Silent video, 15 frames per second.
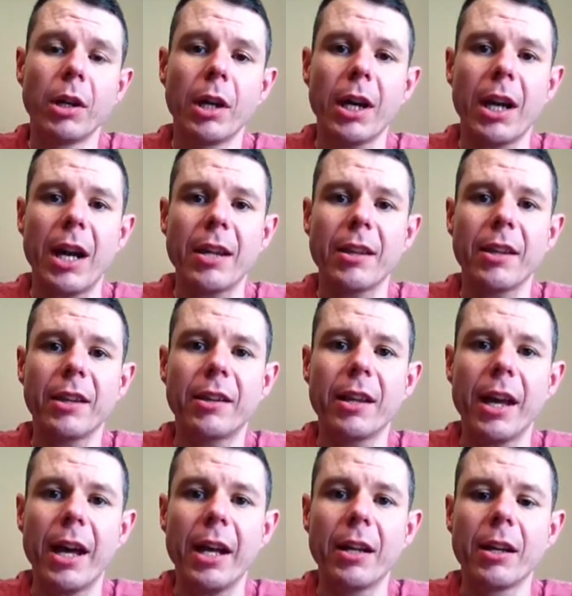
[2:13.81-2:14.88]
And I think
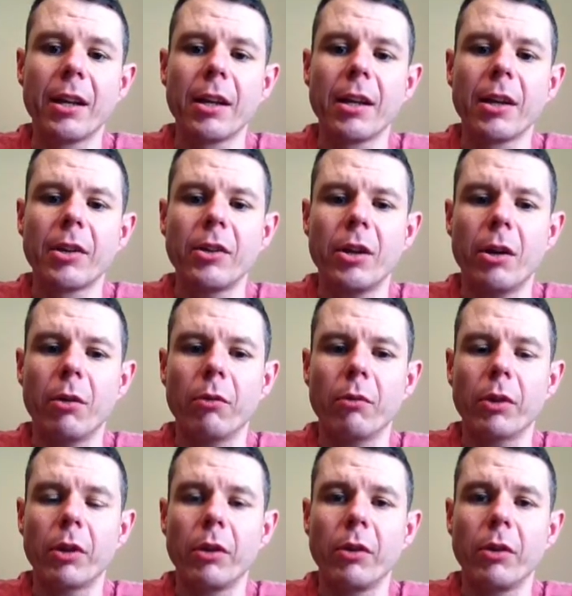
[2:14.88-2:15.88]
that, you know,